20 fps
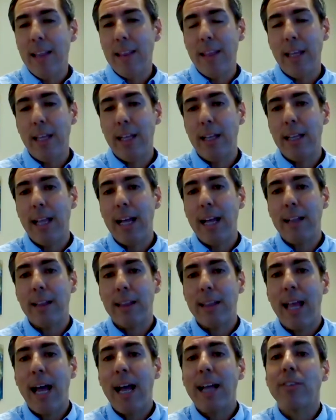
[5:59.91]
then
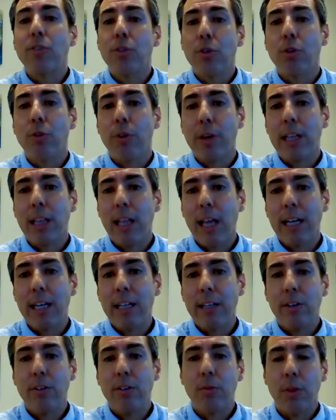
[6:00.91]
that's your green light
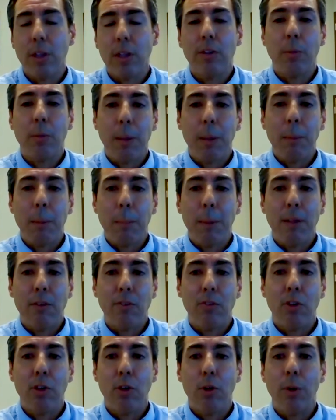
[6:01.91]
into
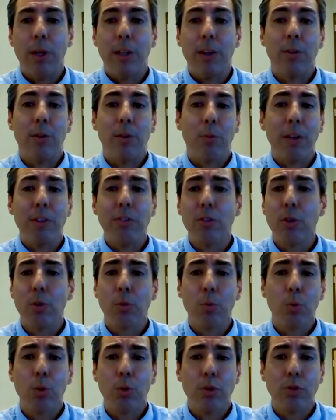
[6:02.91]
PPP2. And the rest of the
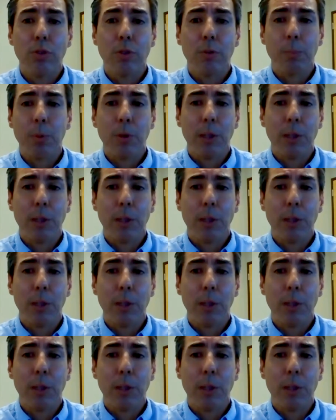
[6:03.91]
rules are pretty